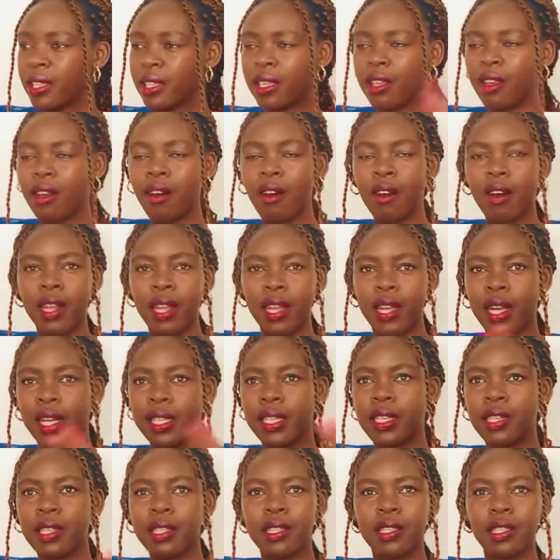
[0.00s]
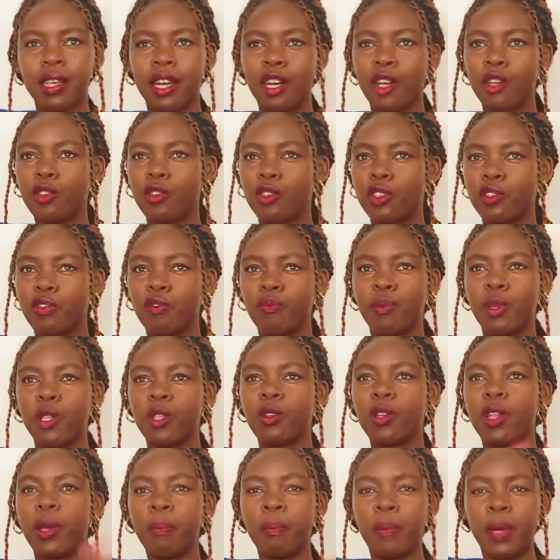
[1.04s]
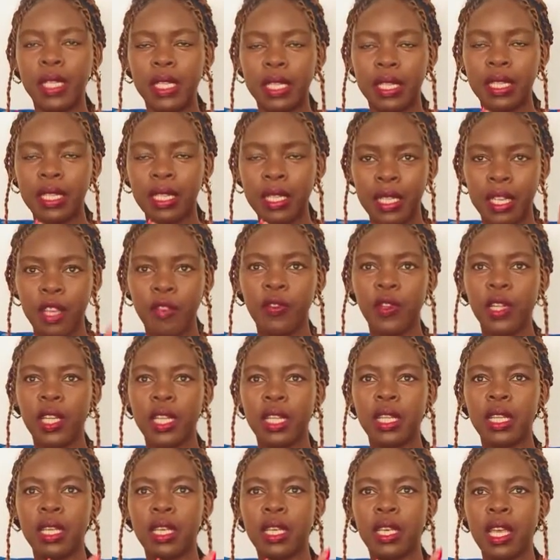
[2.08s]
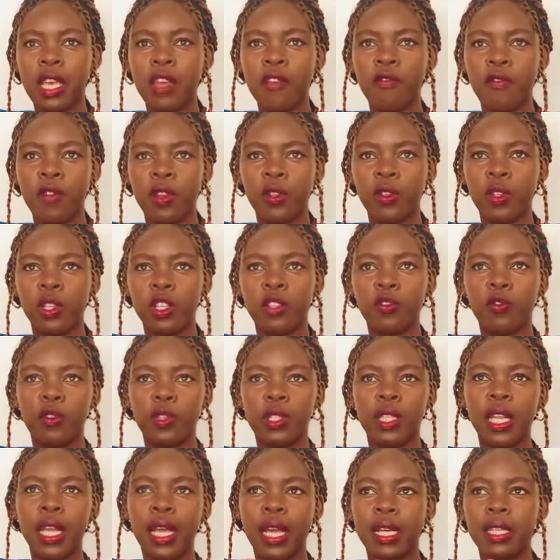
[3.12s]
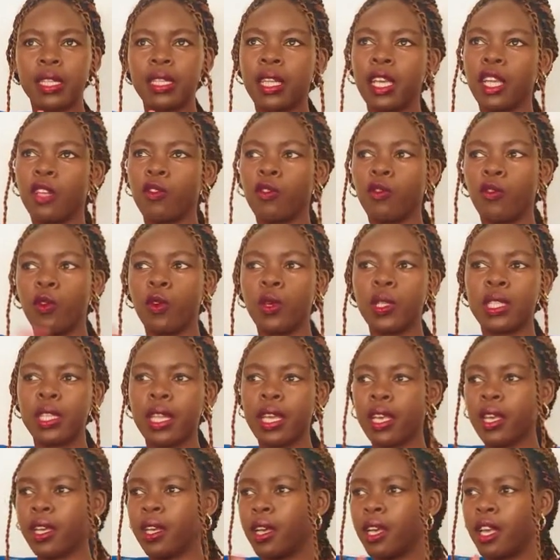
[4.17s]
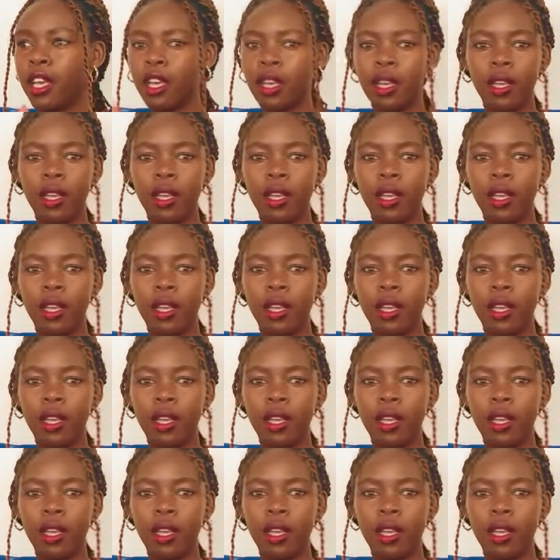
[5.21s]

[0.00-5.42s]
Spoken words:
God, I can't list the countries we've been to, like, but definitely every 24th, like at night, we've always like